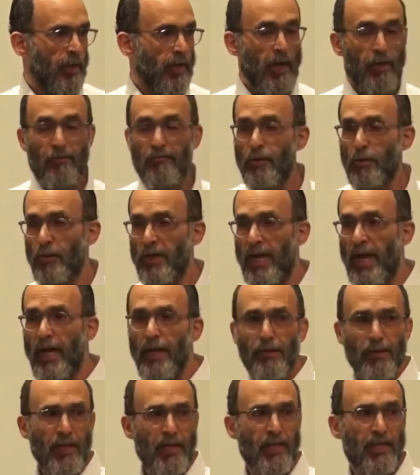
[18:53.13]
Now, if you're an
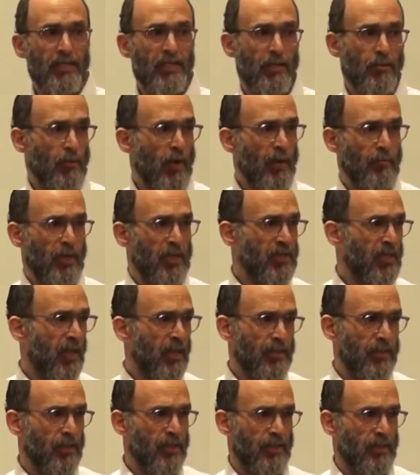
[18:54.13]
atheist, and rabbis
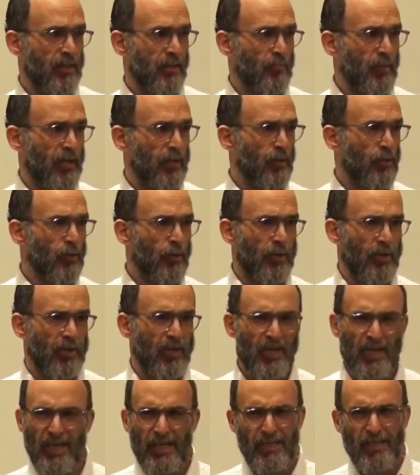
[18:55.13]
asked this to Ben-Gurion,
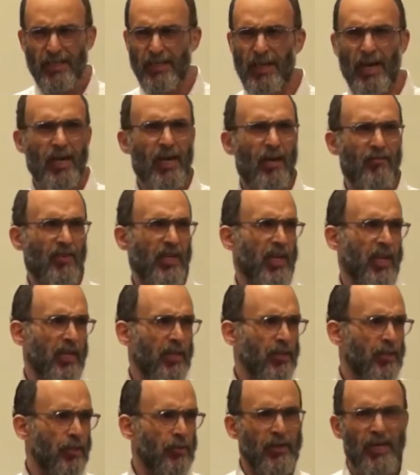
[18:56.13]
and he did not have an
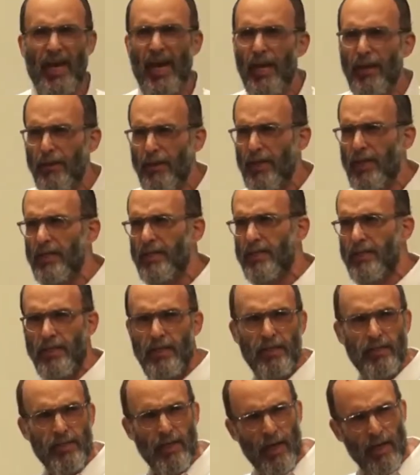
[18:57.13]
answer, an atheist
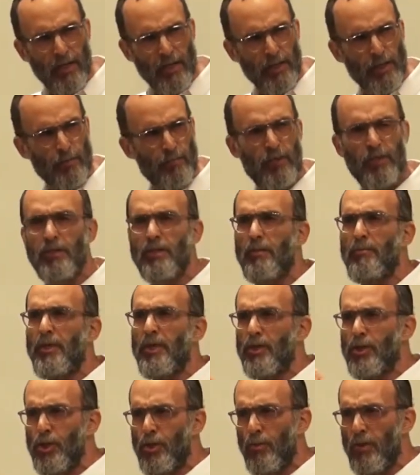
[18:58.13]
is eligible to be
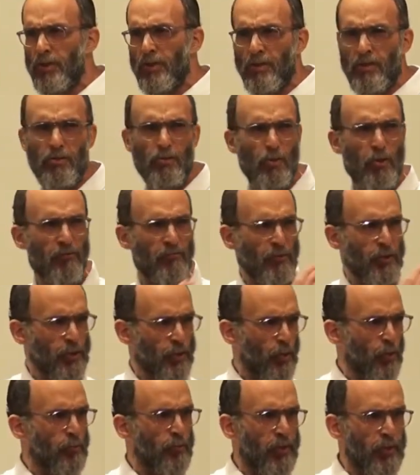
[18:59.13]
a Jew under the law of
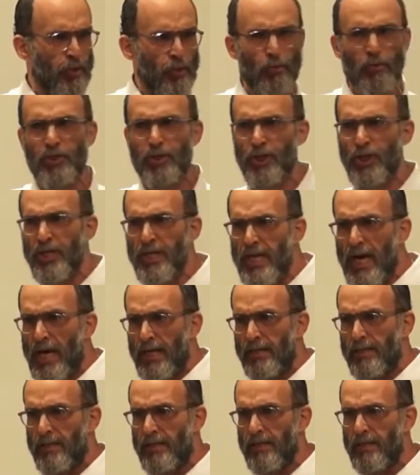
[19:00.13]
return, but a Christian
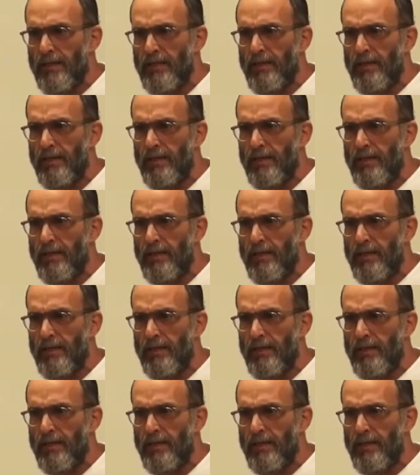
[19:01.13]
not.